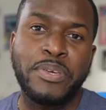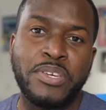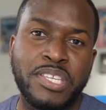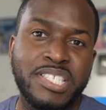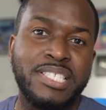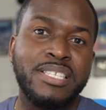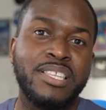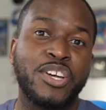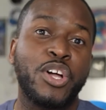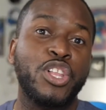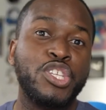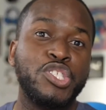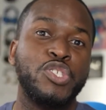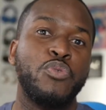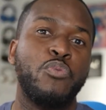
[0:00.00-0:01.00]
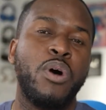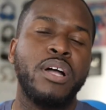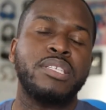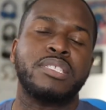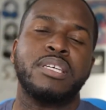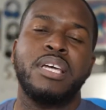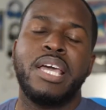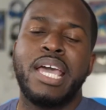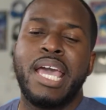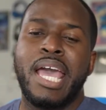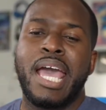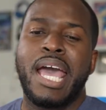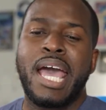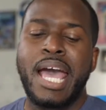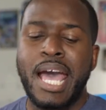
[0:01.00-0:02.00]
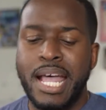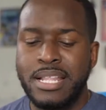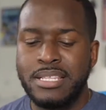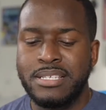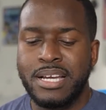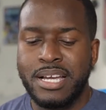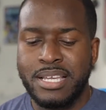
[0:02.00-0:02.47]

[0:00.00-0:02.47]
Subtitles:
you can see the colors you want. And